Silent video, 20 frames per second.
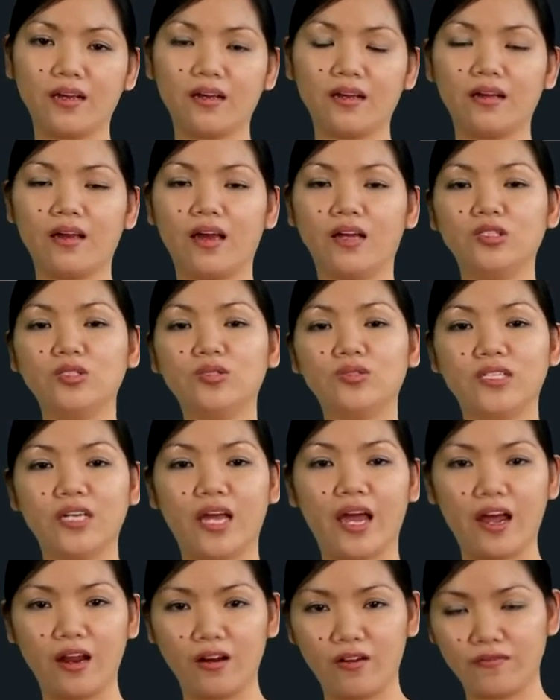and to the
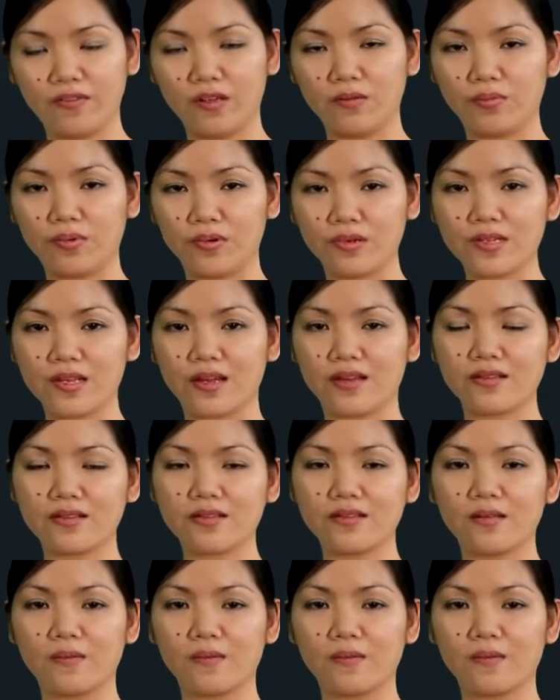end of the process.